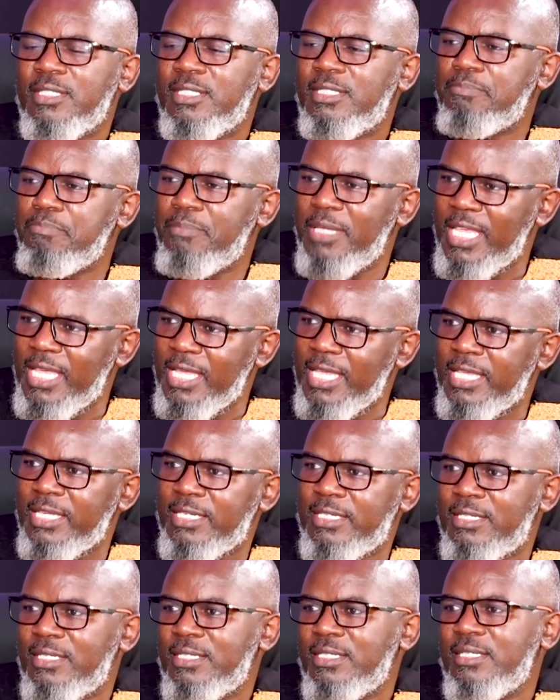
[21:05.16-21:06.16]
being
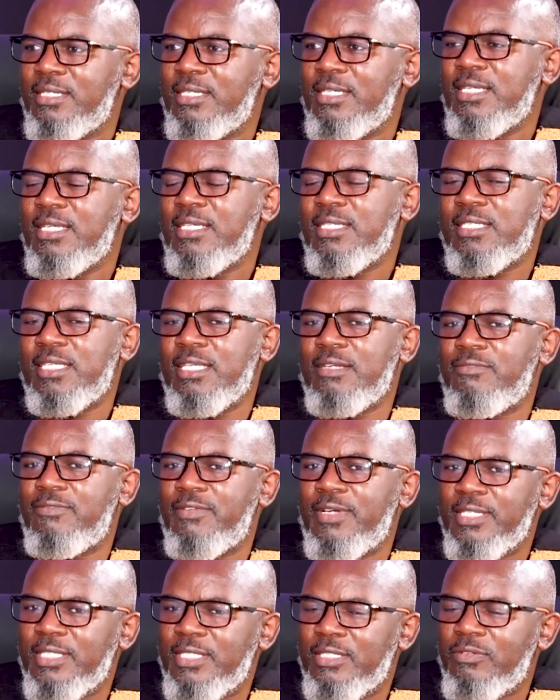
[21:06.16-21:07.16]
it, St.
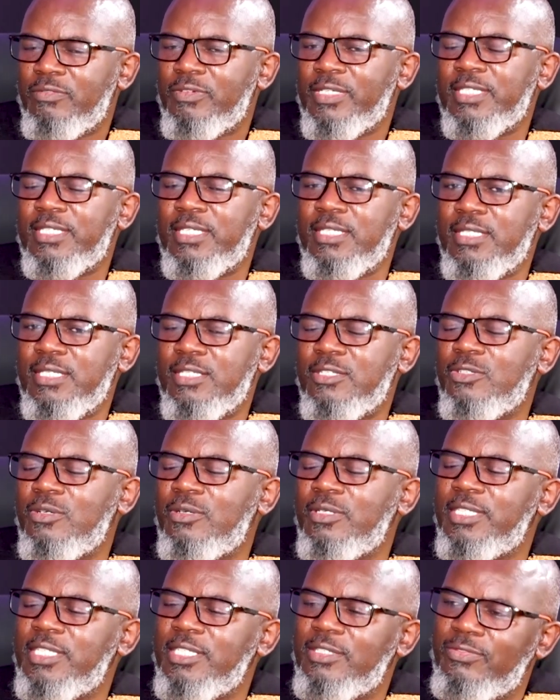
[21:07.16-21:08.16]
Francis of Assisi
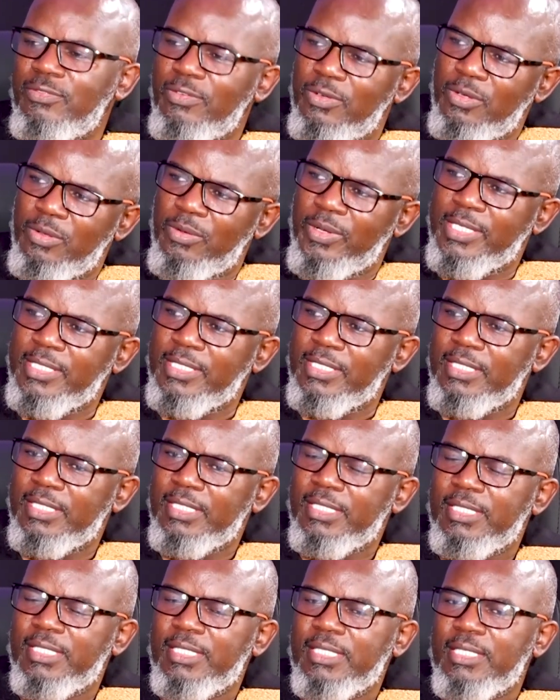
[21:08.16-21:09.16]
told his followers,
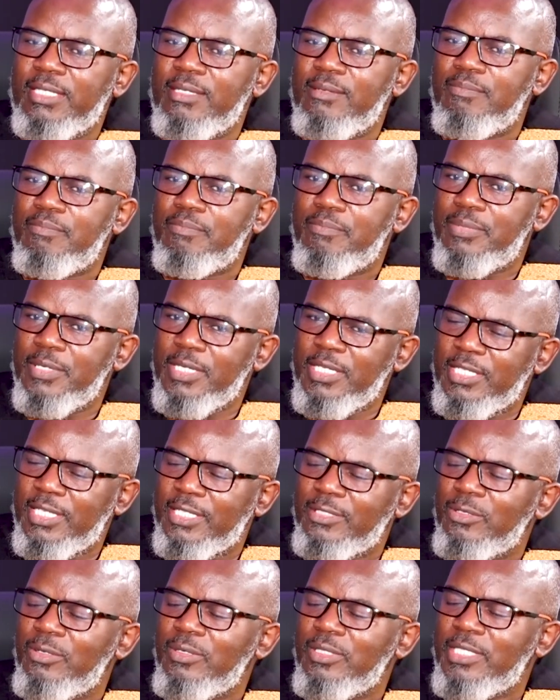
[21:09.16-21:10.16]
preach
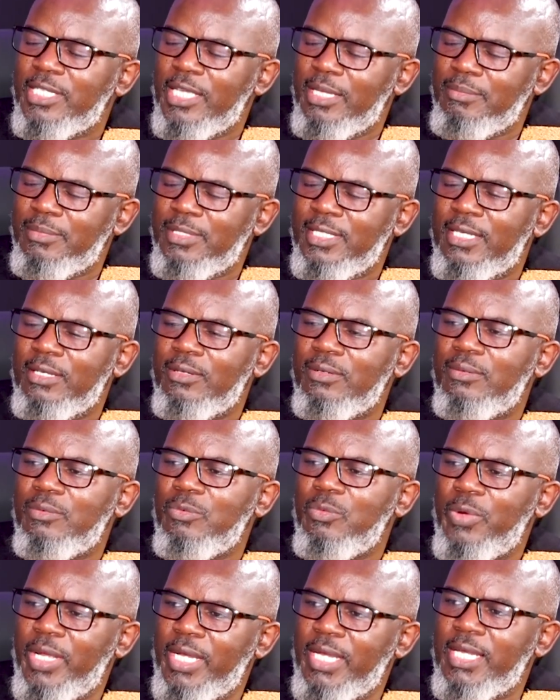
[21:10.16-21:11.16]
at all times and
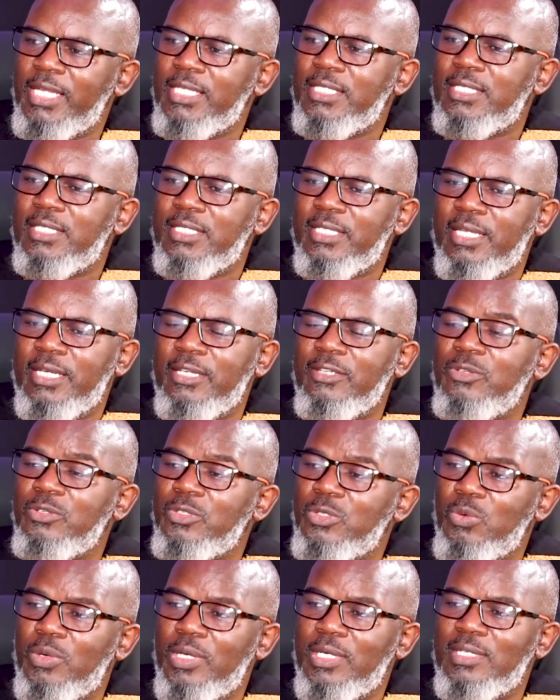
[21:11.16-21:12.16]
when necessary,
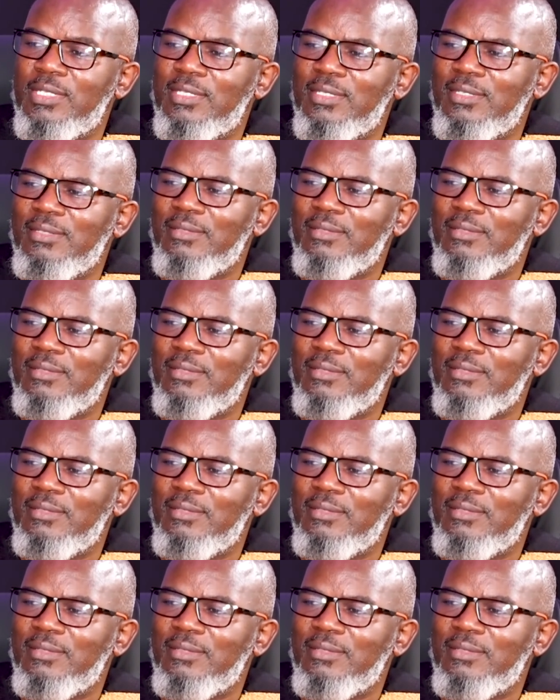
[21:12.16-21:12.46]
use words.